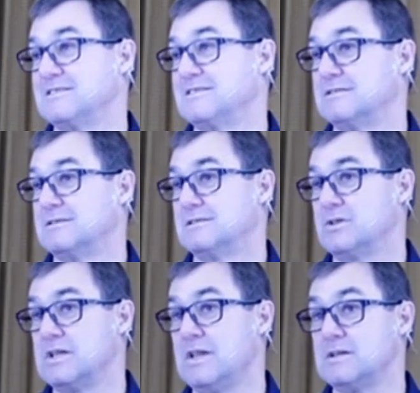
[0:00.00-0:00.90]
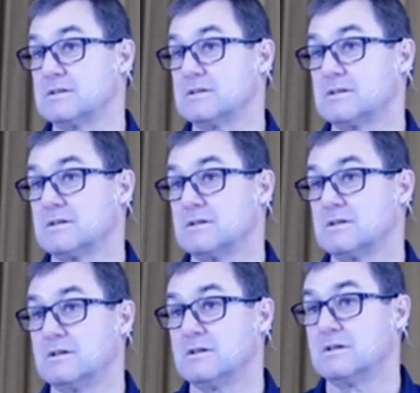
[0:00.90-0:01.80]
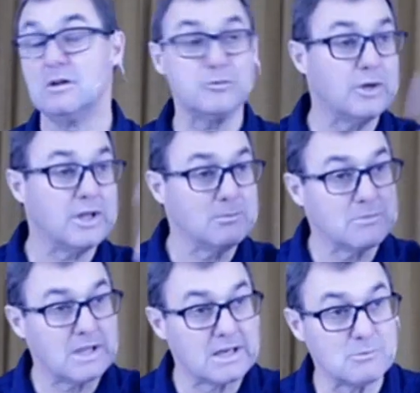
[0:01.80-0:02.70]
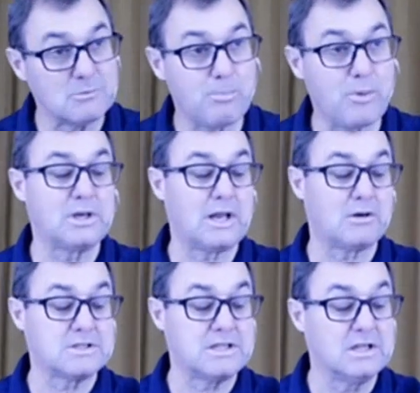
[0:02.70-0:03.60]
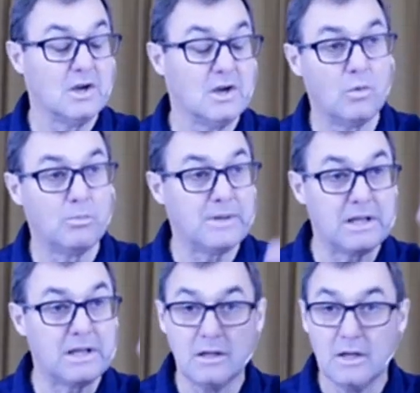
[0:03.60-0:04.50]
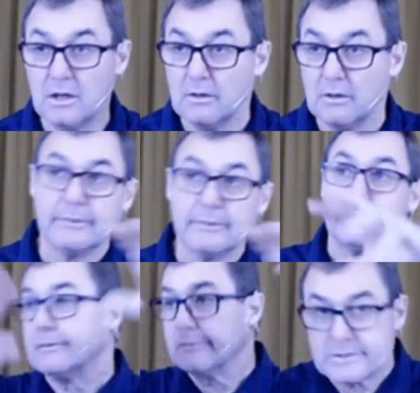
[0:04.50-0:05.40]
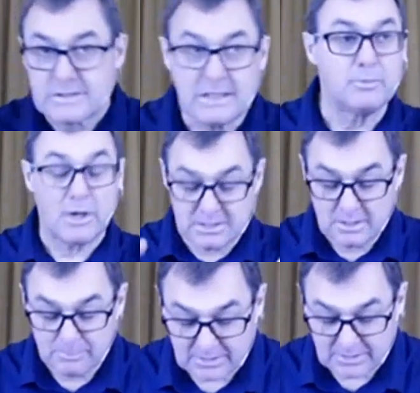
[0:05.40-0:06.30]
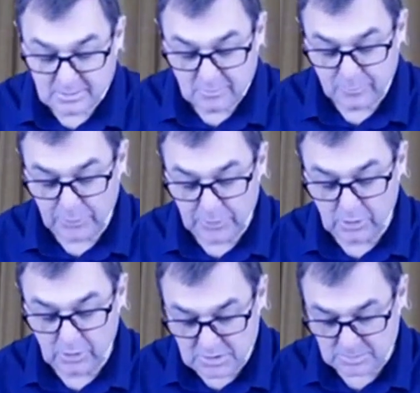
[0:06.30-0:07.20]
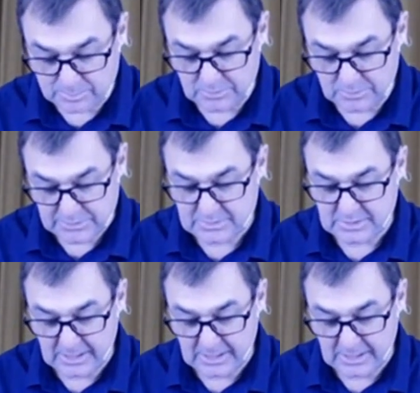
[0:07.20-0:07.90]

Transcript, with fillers: See that? Not for him getting more popularity or being celebrated, but for the gospel's sake.